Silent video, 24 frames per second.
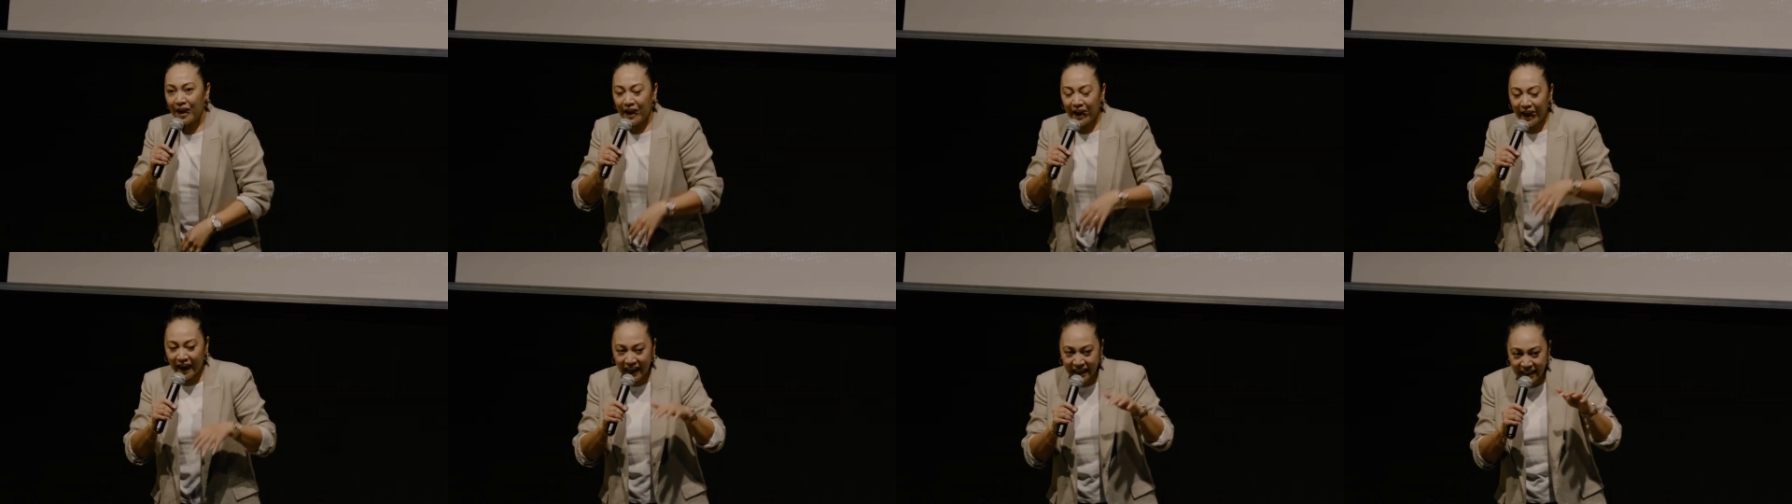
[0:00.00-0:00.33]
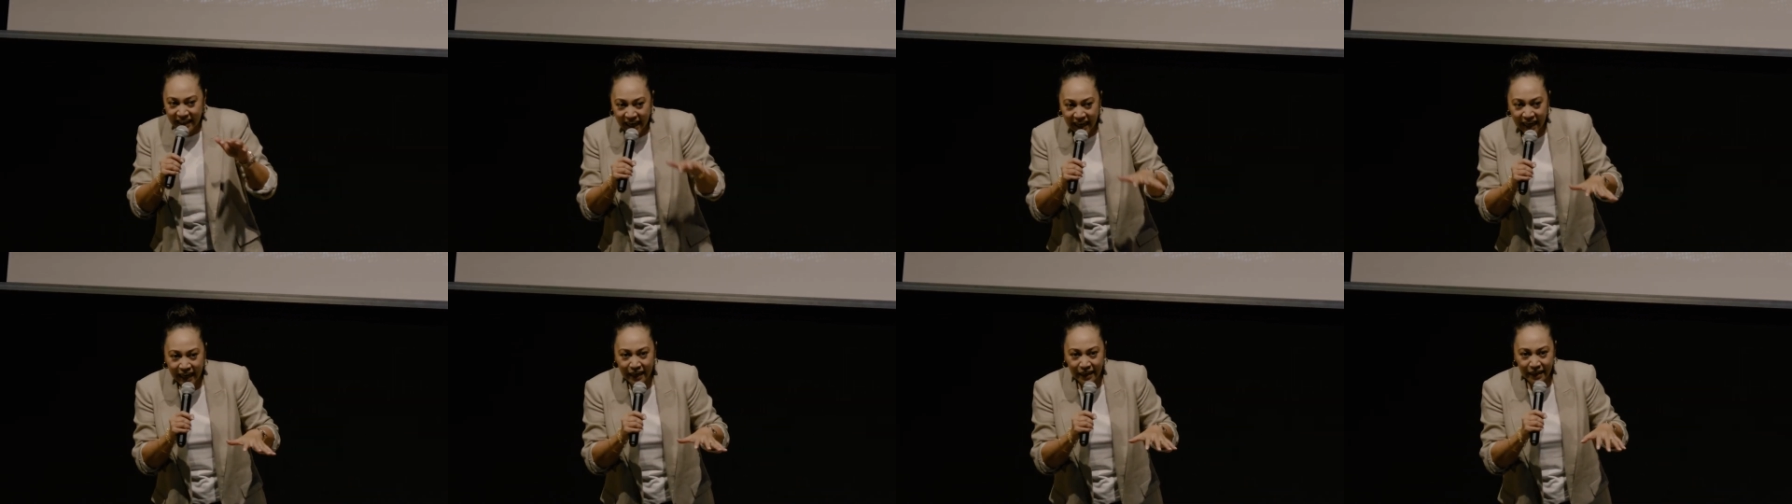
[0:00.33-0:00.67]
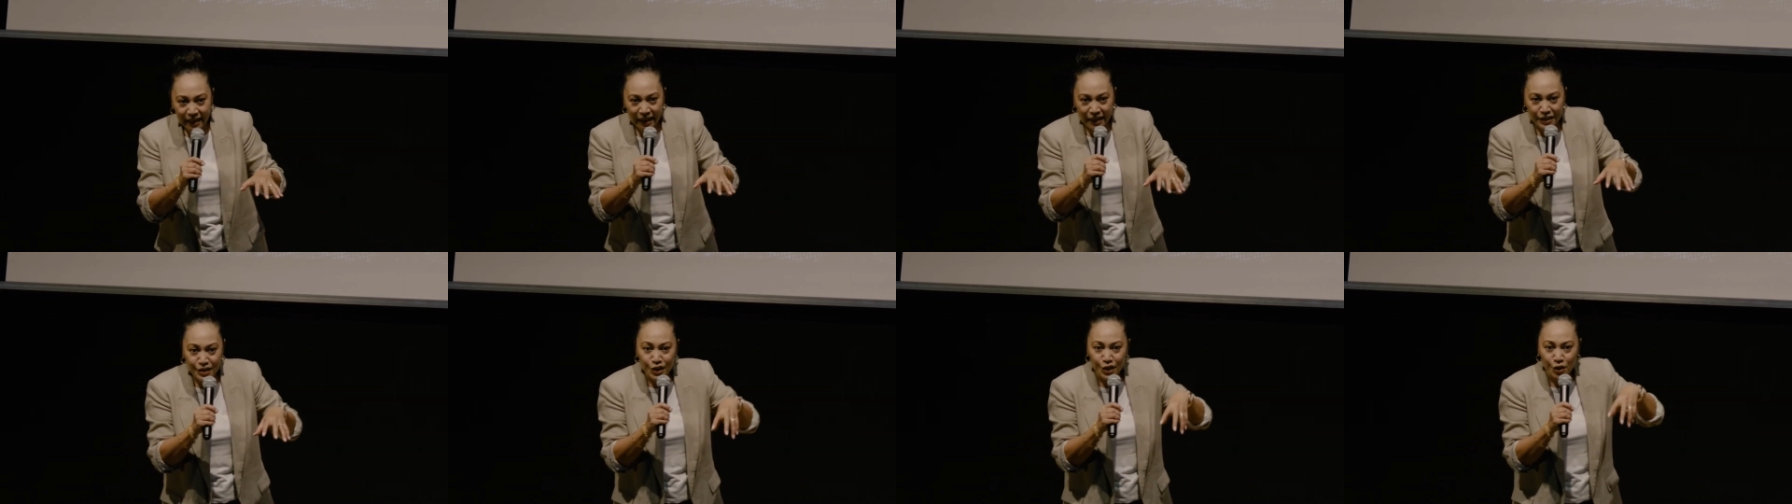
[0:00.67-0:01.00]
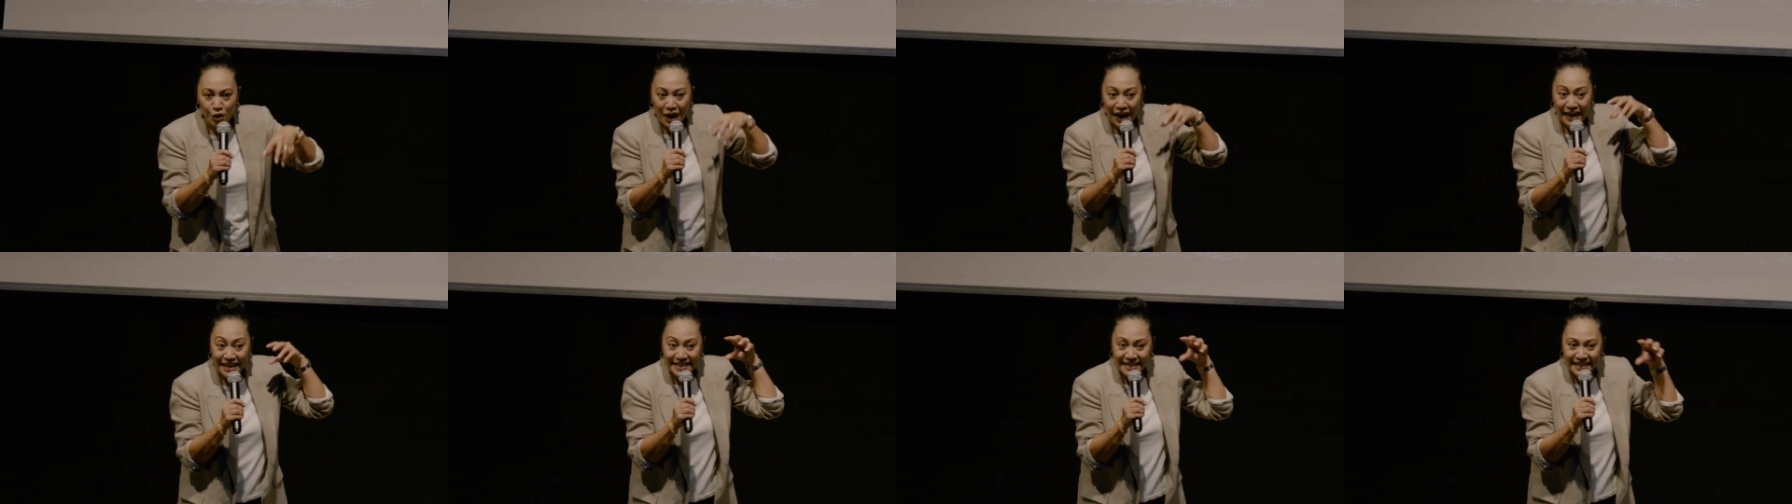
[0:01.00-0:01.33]
Again, it's your
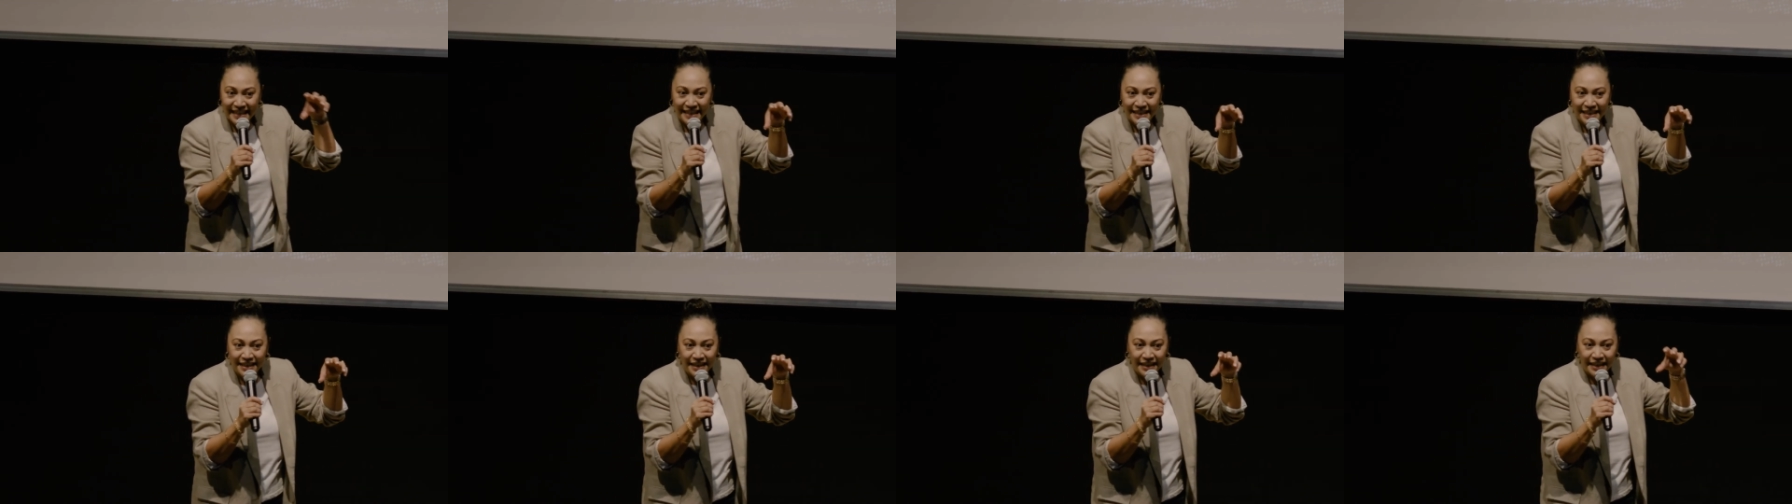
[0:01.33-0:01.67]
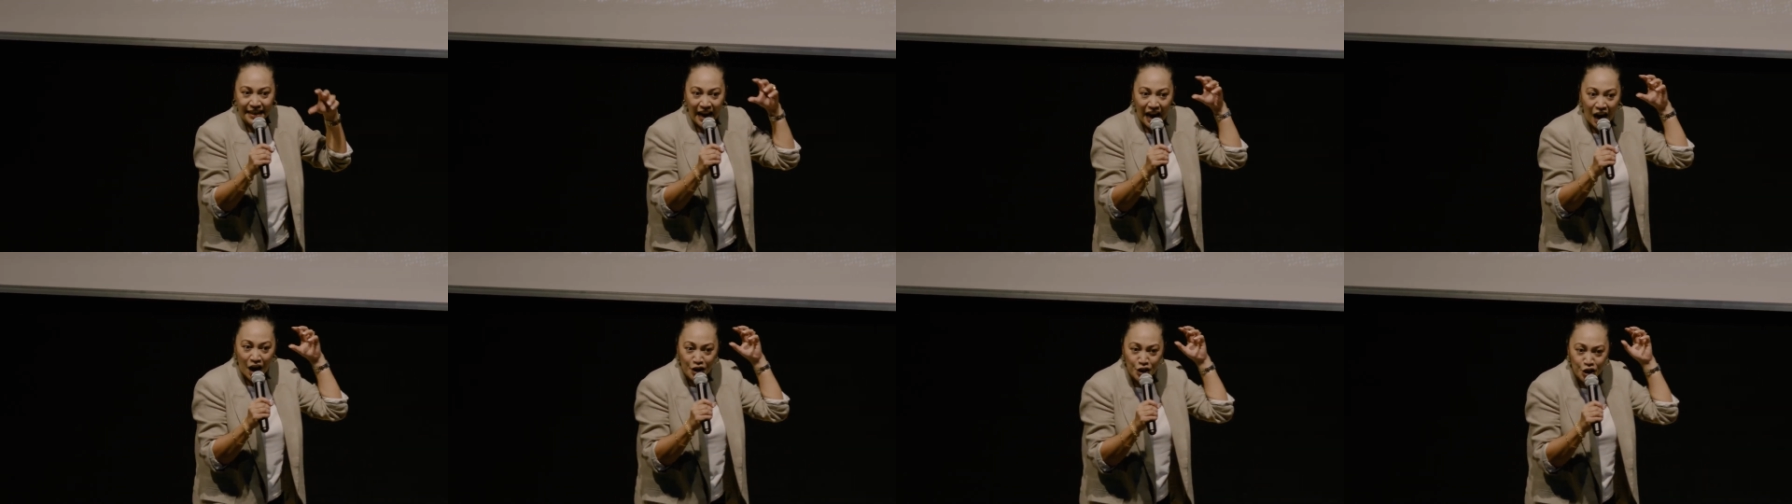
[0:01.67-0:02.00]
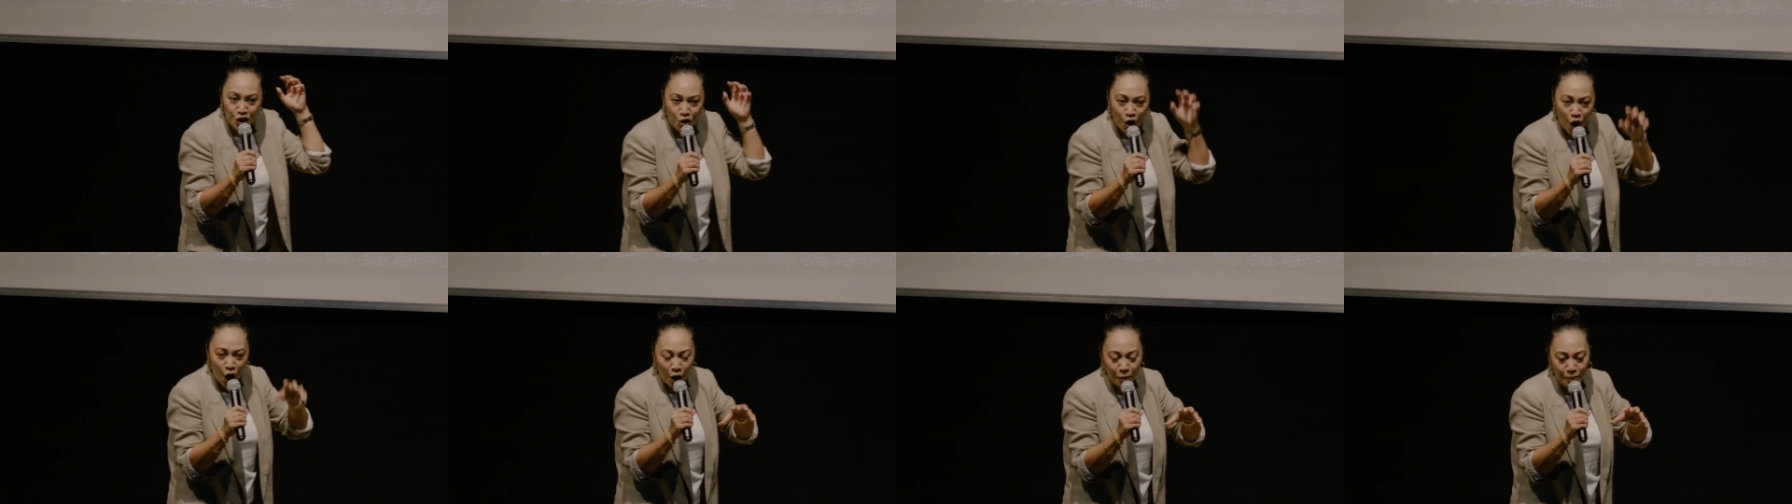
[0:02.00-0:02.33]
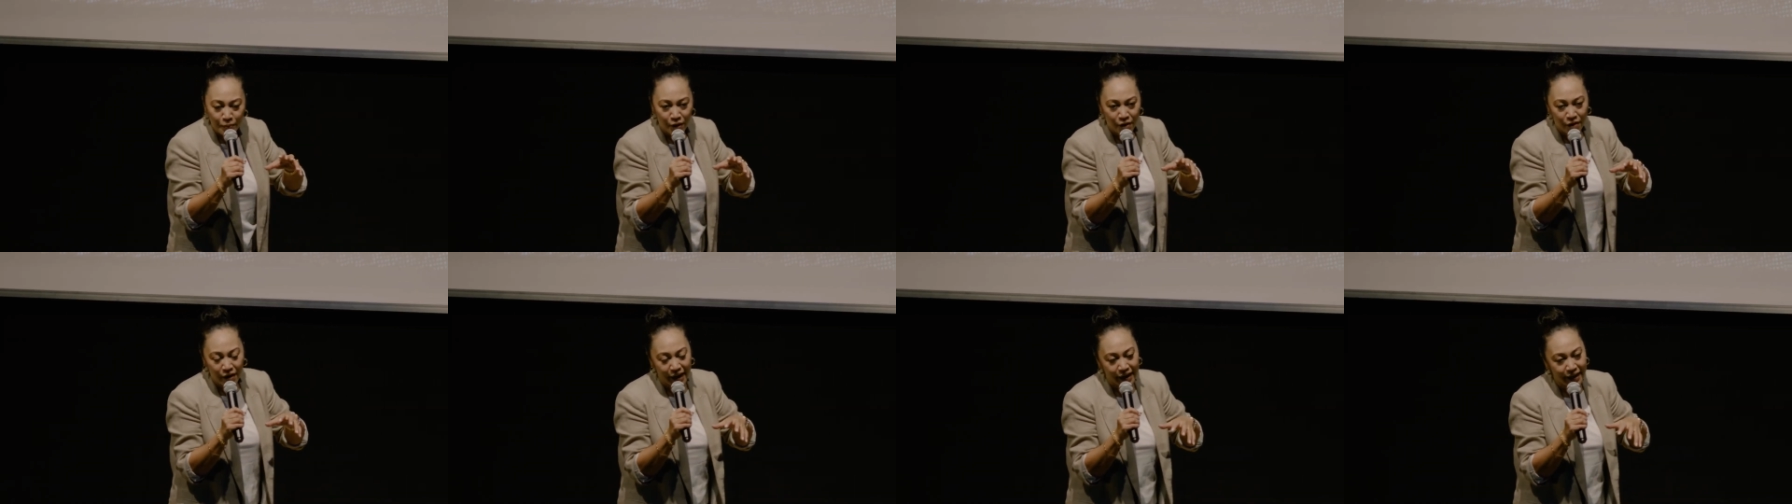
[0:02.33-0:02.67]
identity, how you
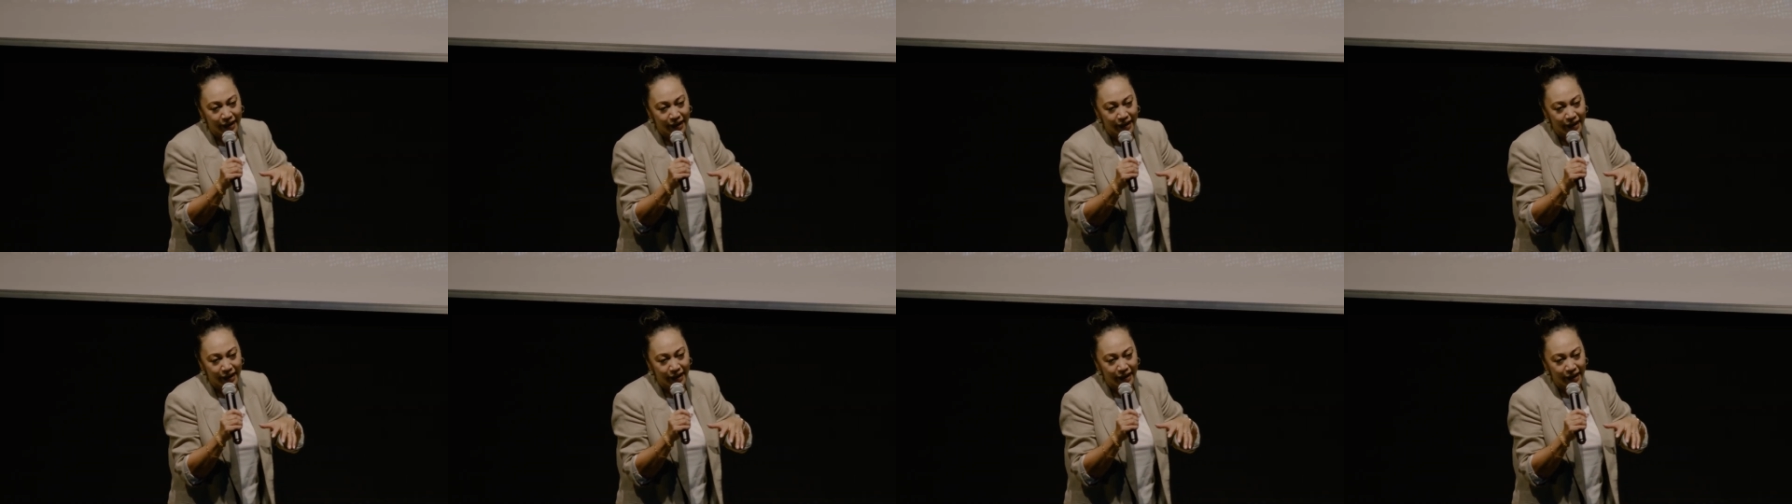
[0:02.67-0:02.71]
operate.